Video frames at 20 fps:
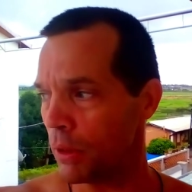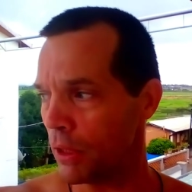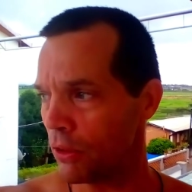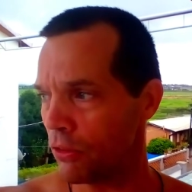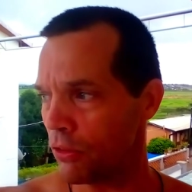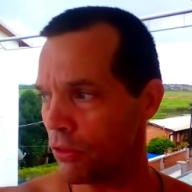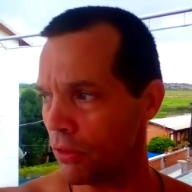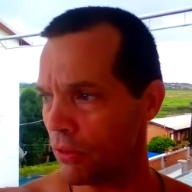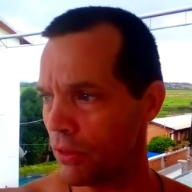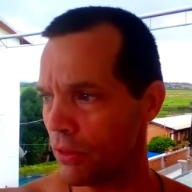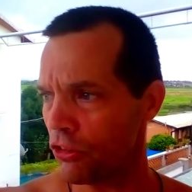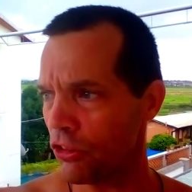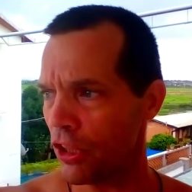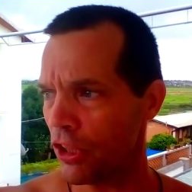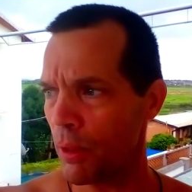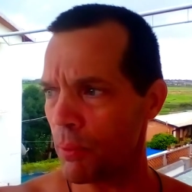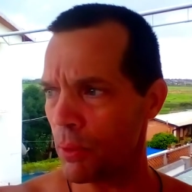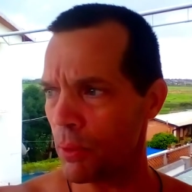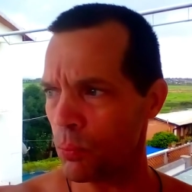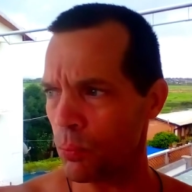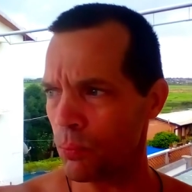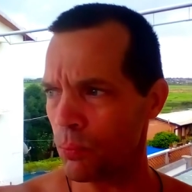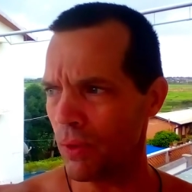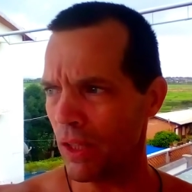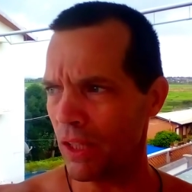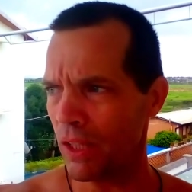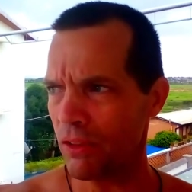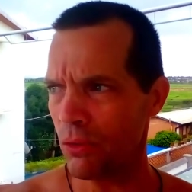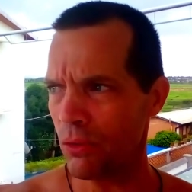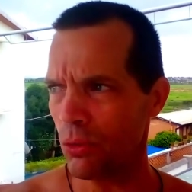But this time
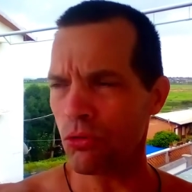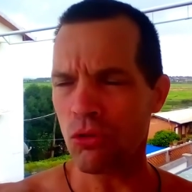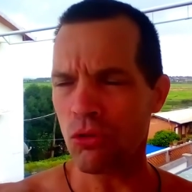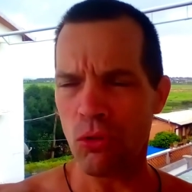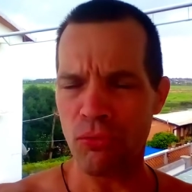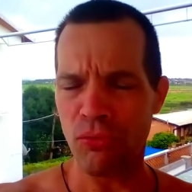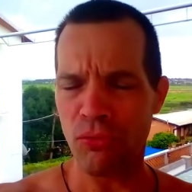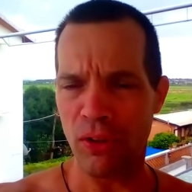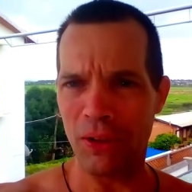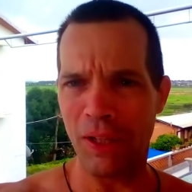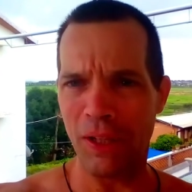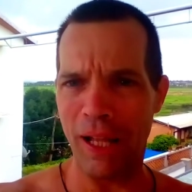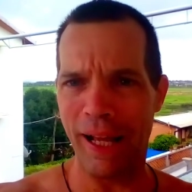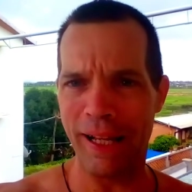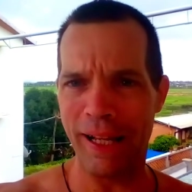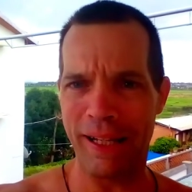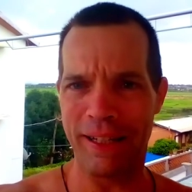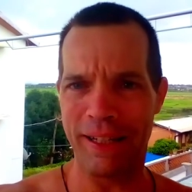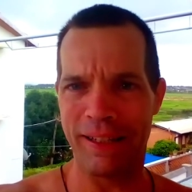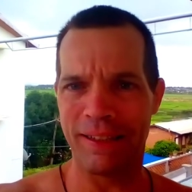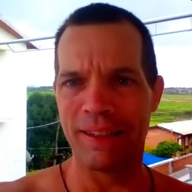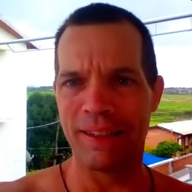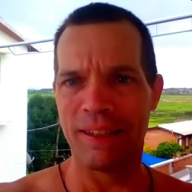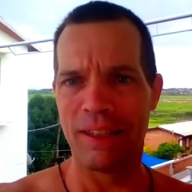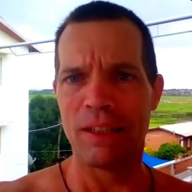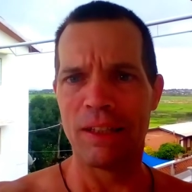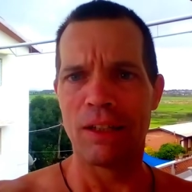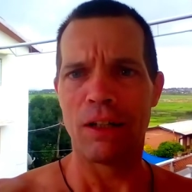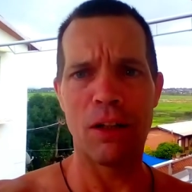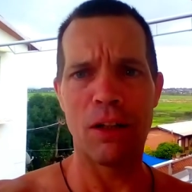it also felt like,
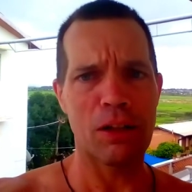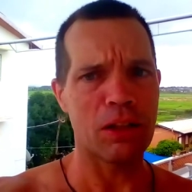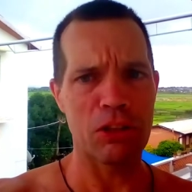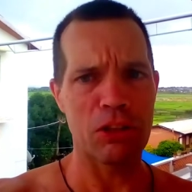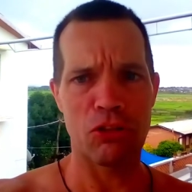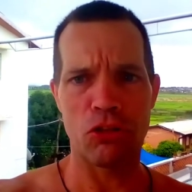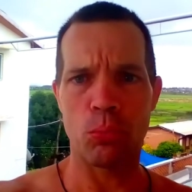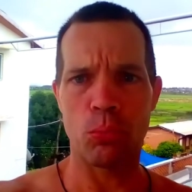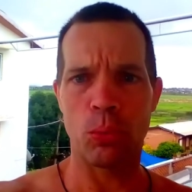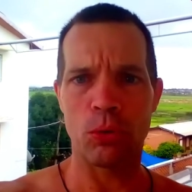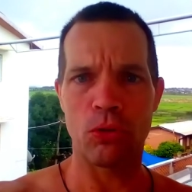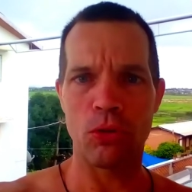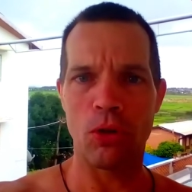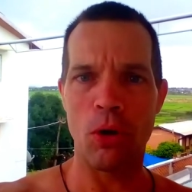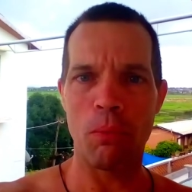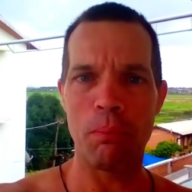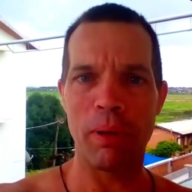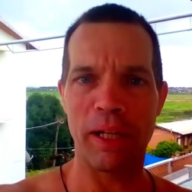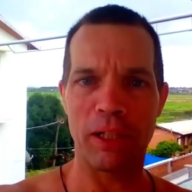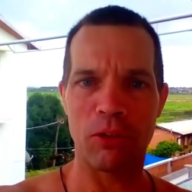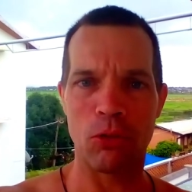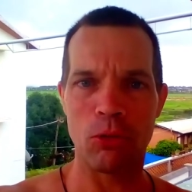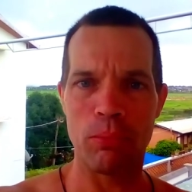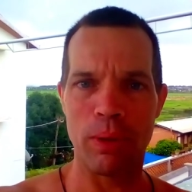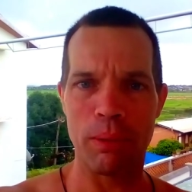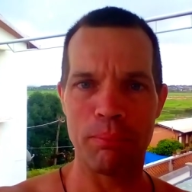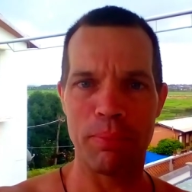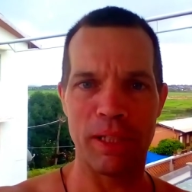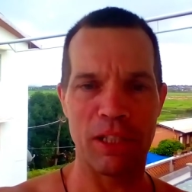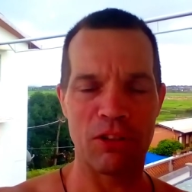oh, I just want to go back to
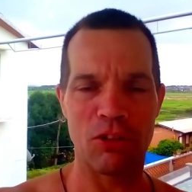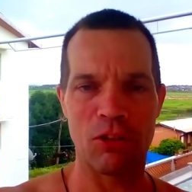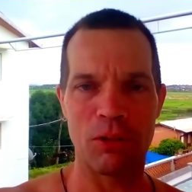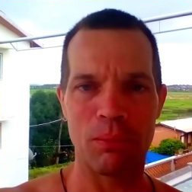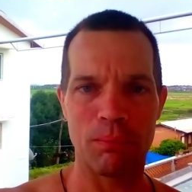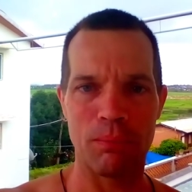my bed.